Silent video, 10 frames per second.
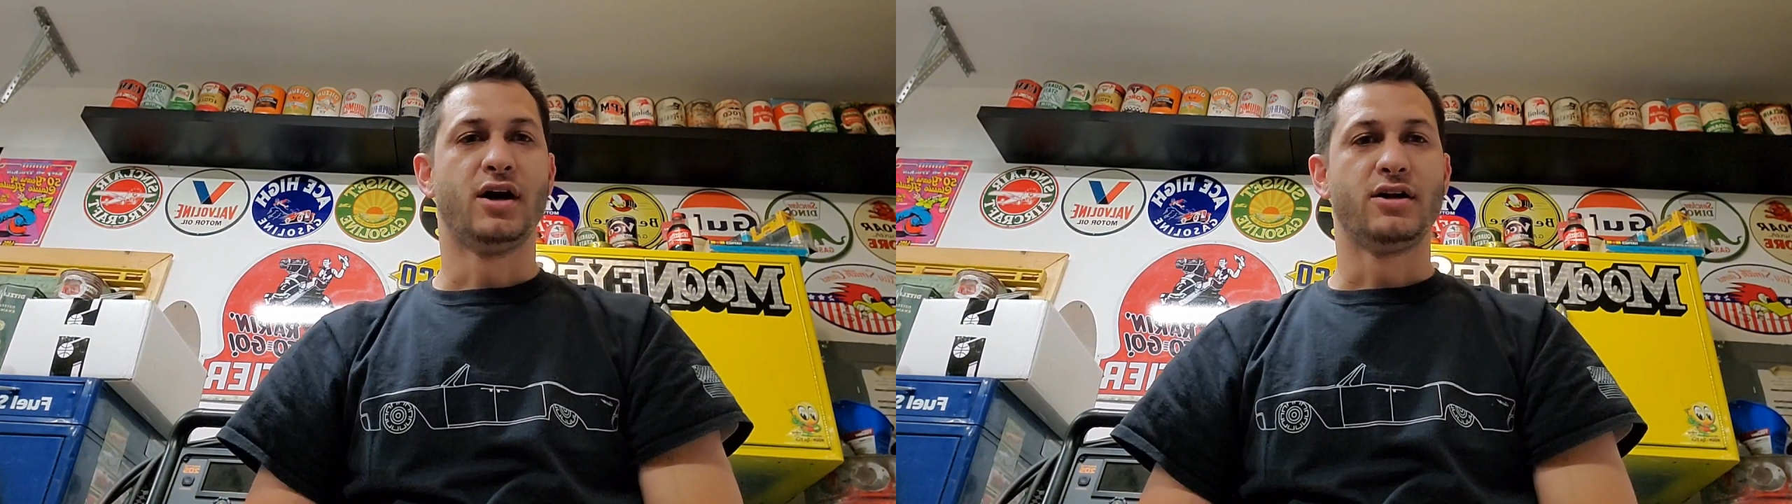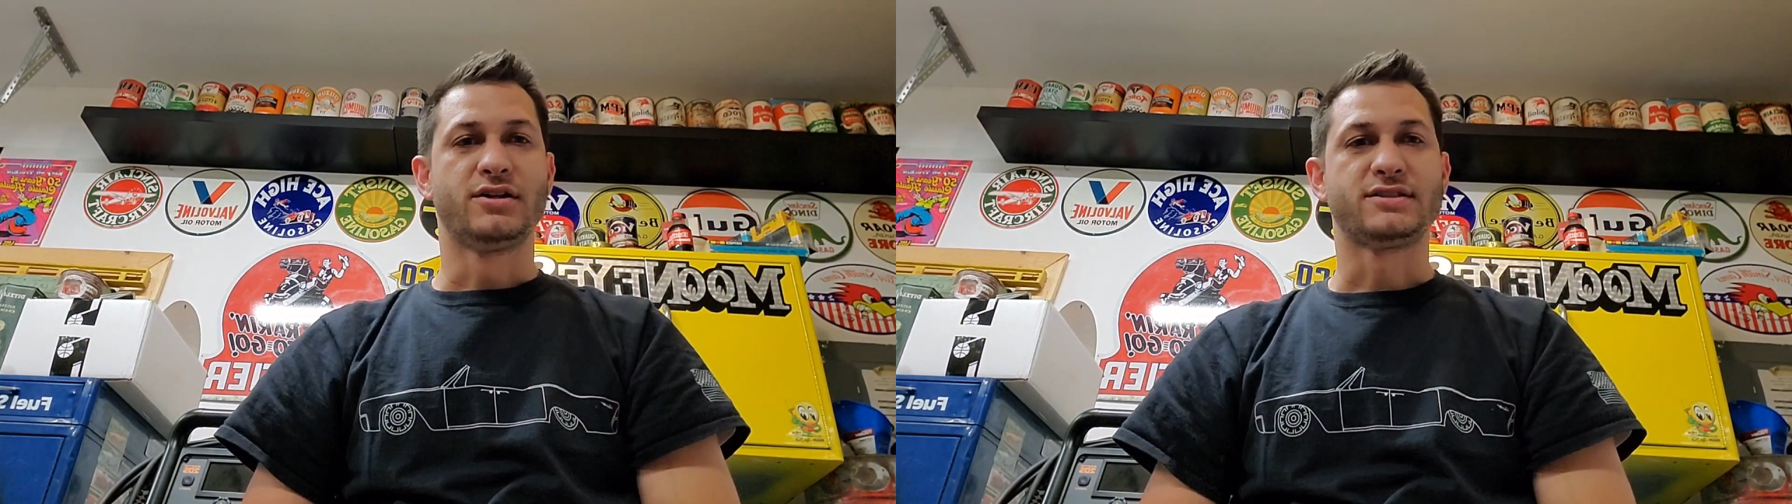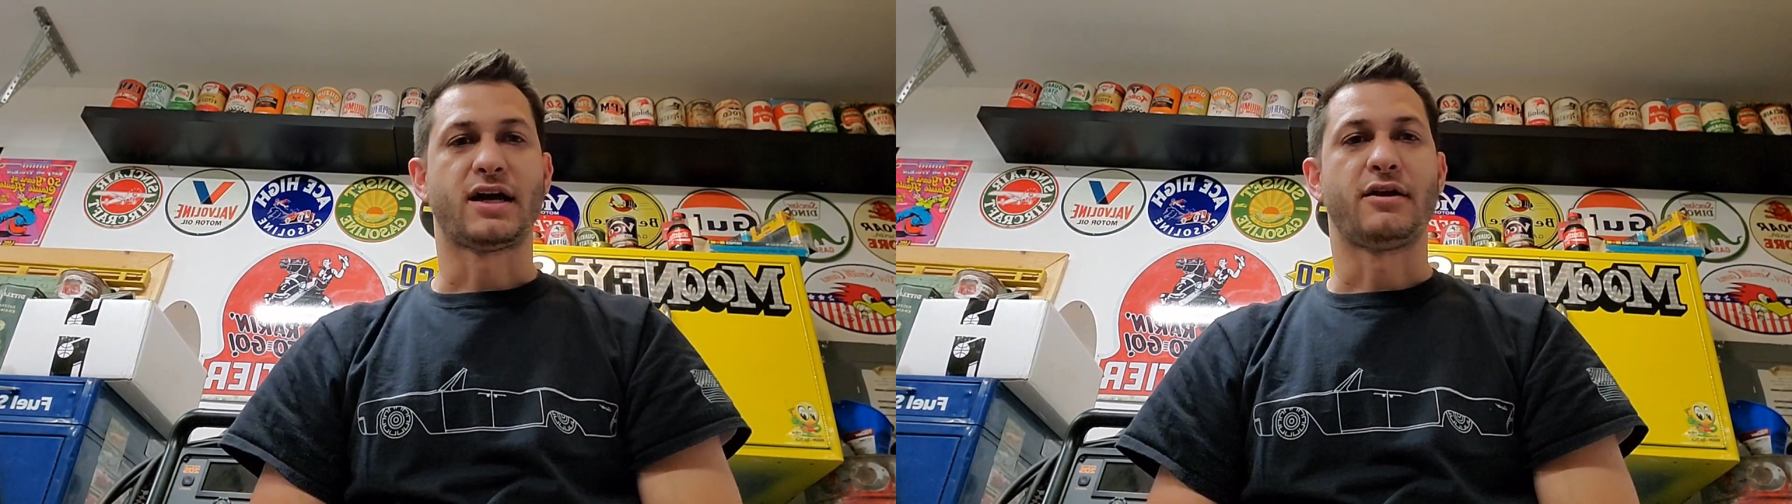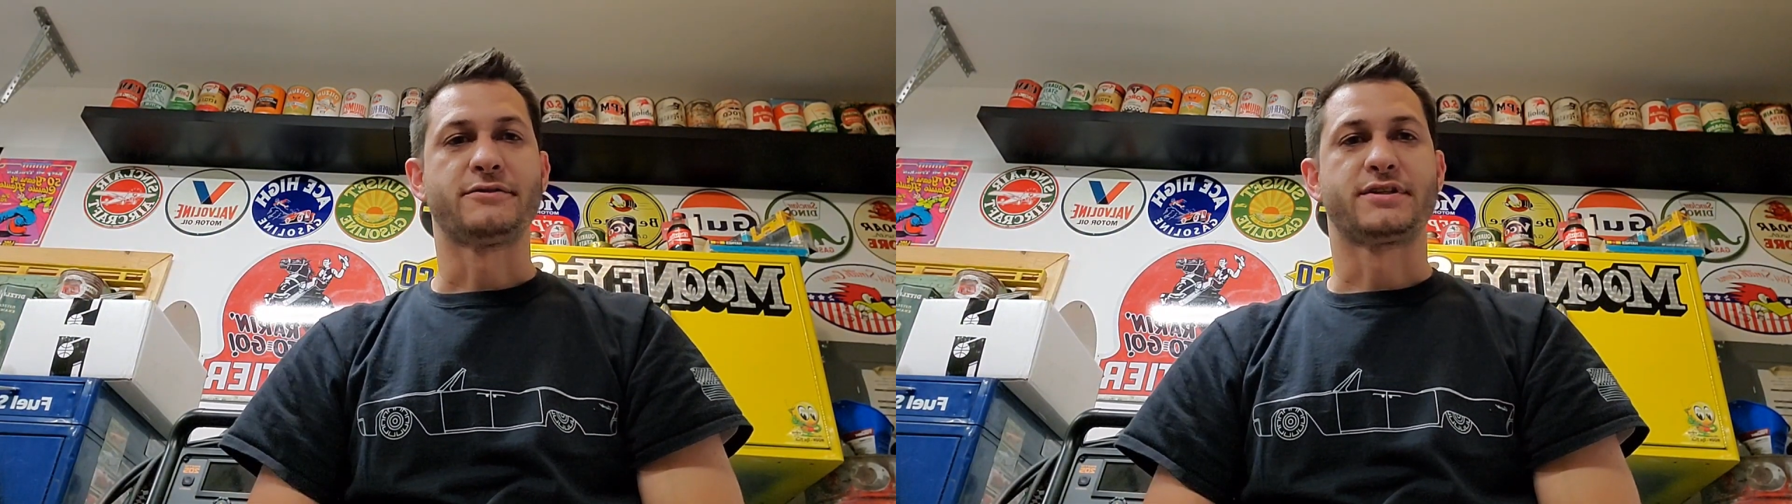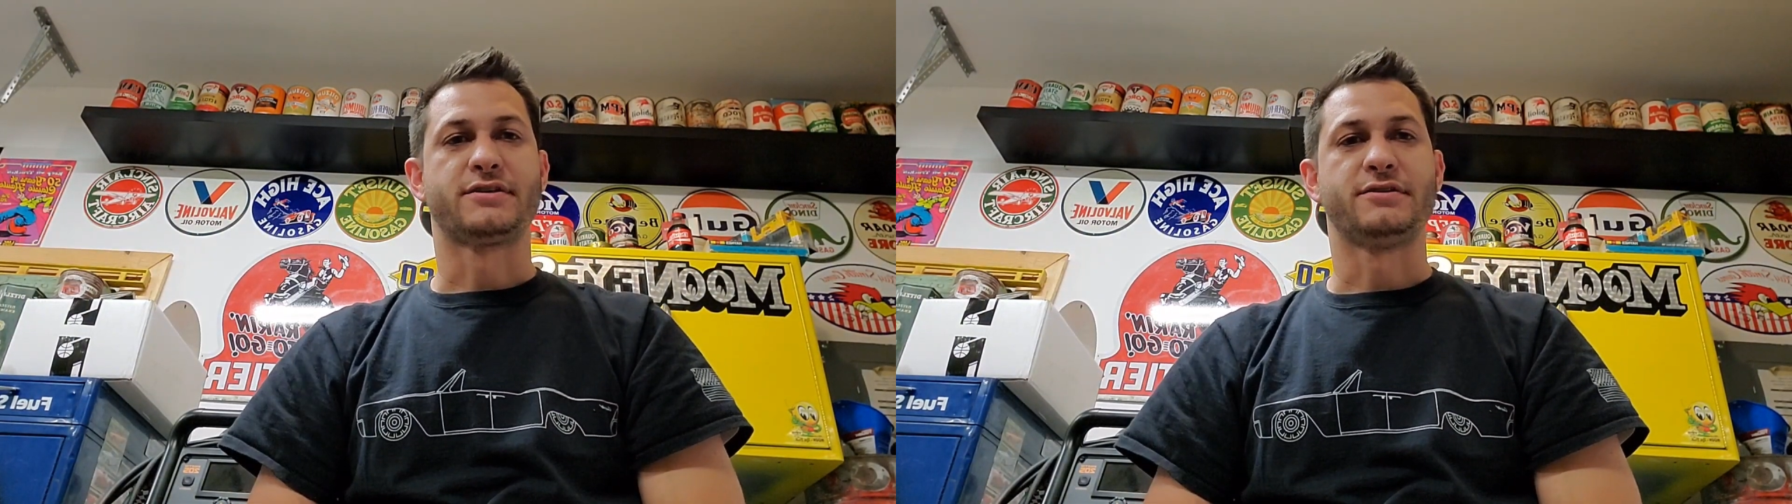decided I was
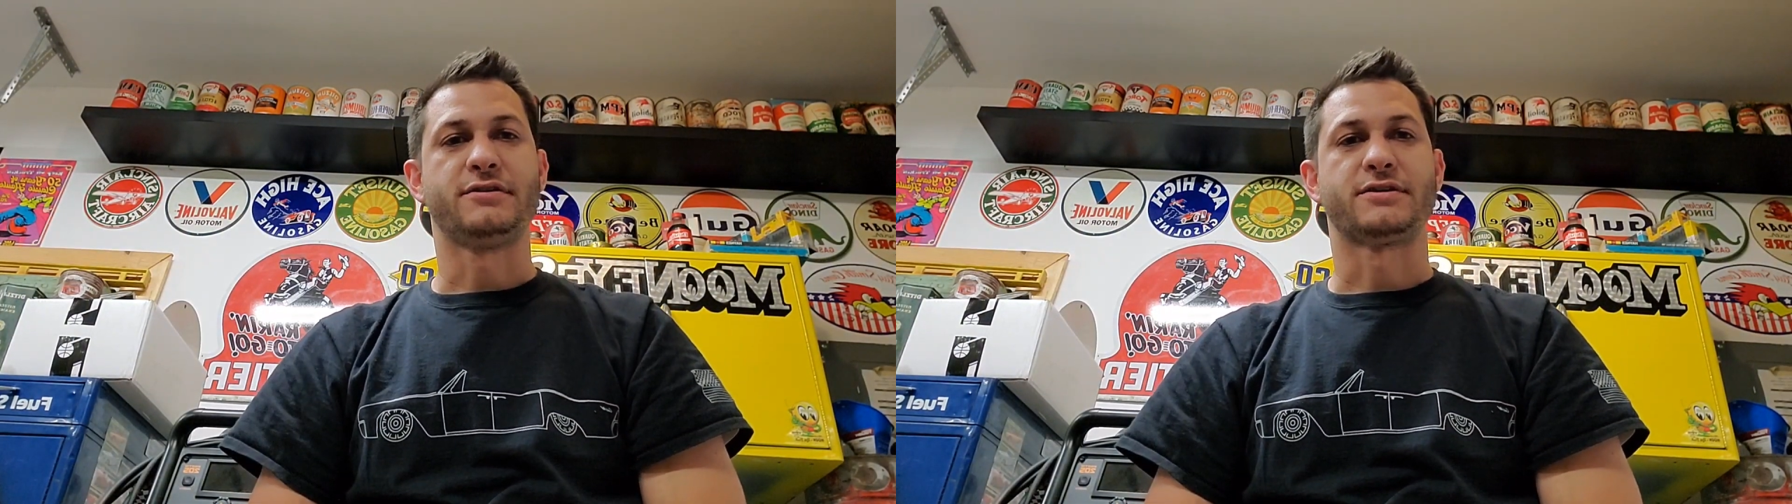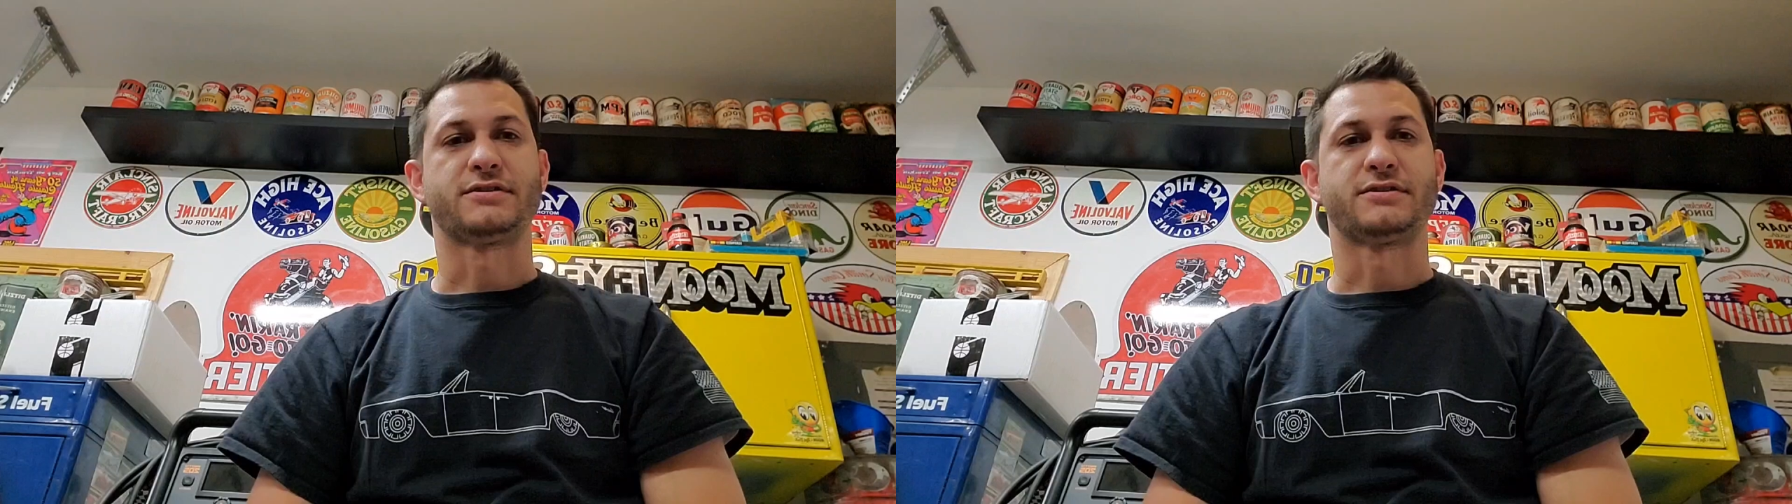going to do this,